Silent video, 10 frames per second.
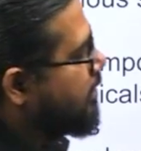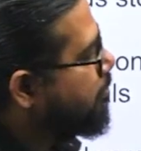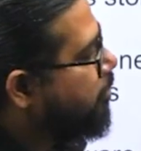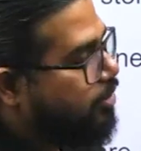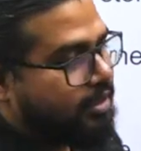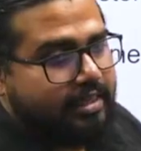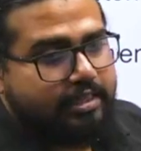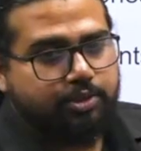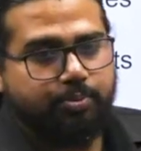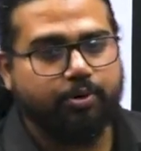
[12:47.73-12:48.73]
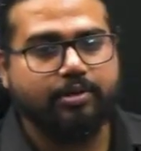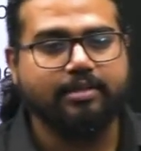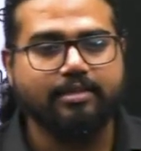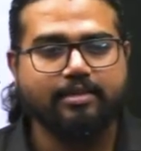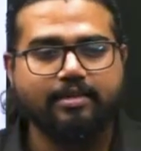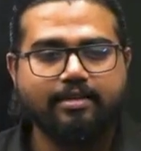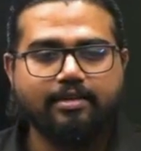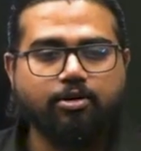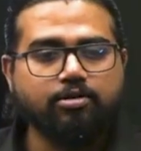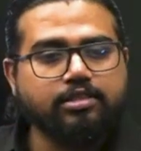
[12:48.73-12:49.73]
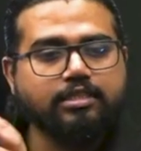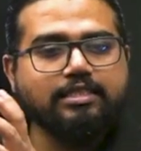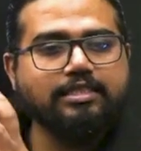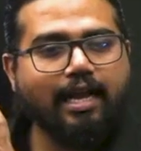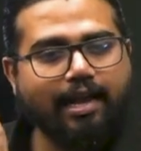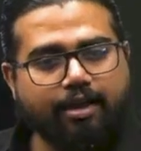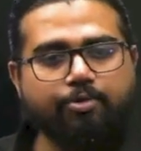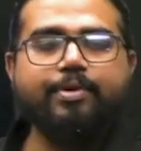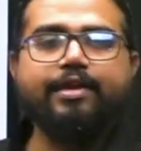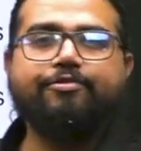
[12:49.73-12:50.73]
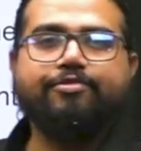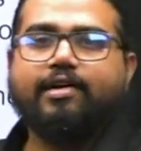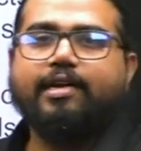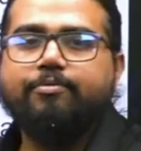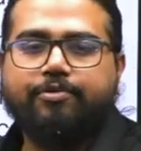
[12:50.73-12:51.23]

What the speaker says: import and export? Questions have been framed